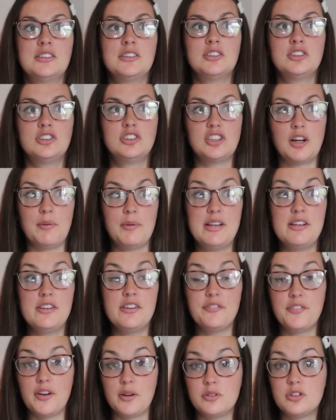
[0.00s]
showing
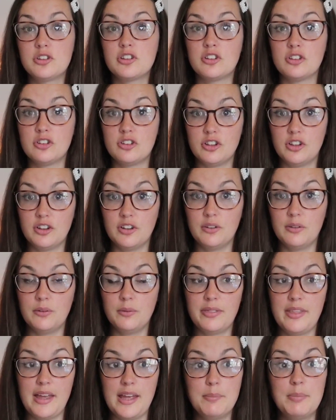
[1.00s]
devotion to,
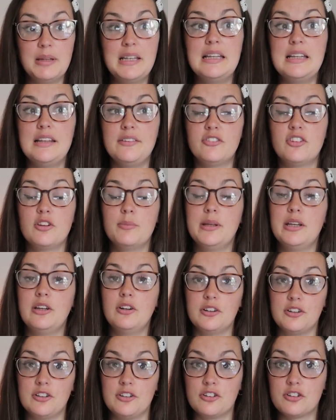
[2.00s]
they believe to be
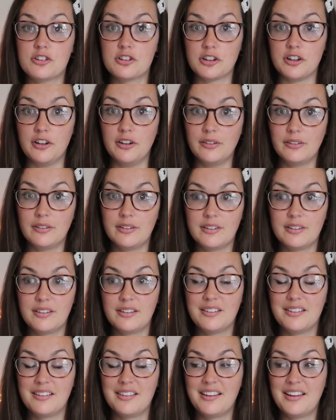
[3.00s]
good and true,
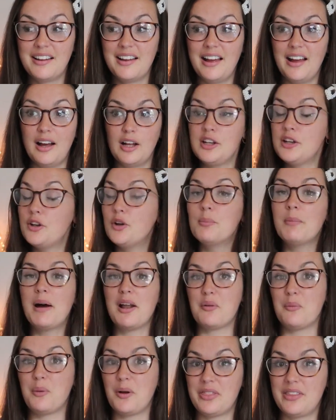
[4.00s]
no
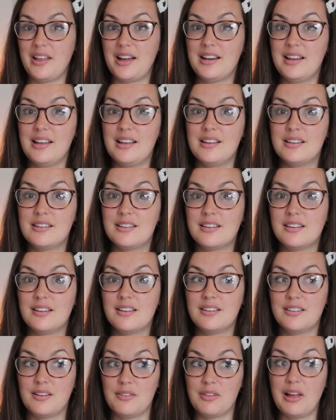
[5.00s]
matter what that is.
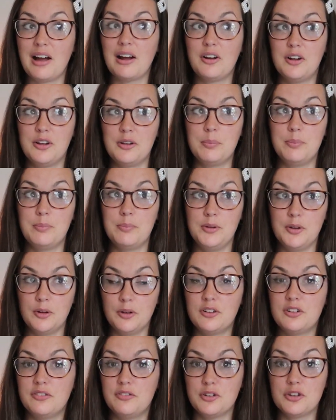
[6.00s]
So your
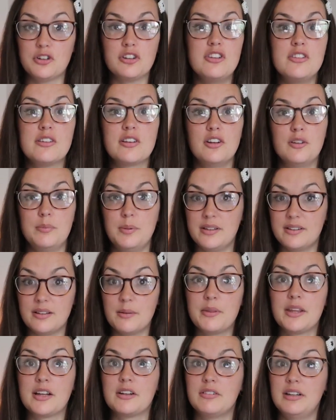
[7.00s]
devotions could be
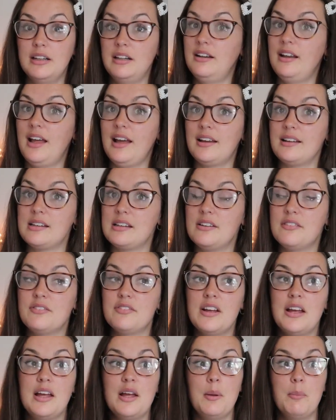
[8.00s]
something really negative,
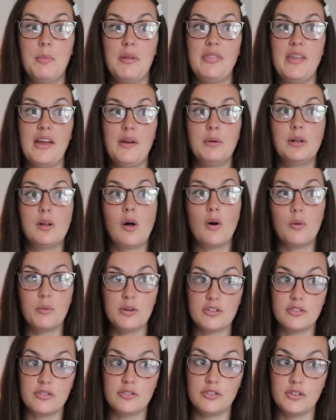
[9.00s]
but they will
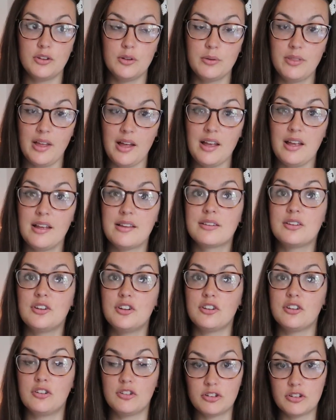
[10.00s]
always view that as
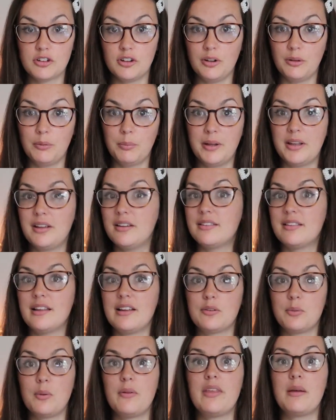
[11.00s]
good and true because
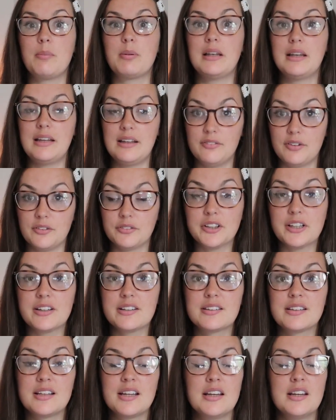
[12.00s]
that's what they believe of
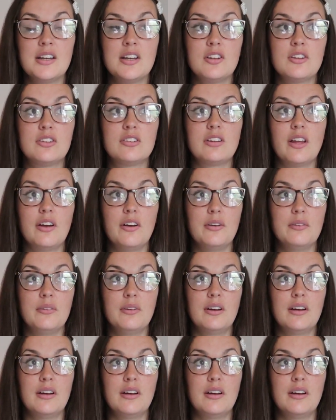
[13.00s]
us. So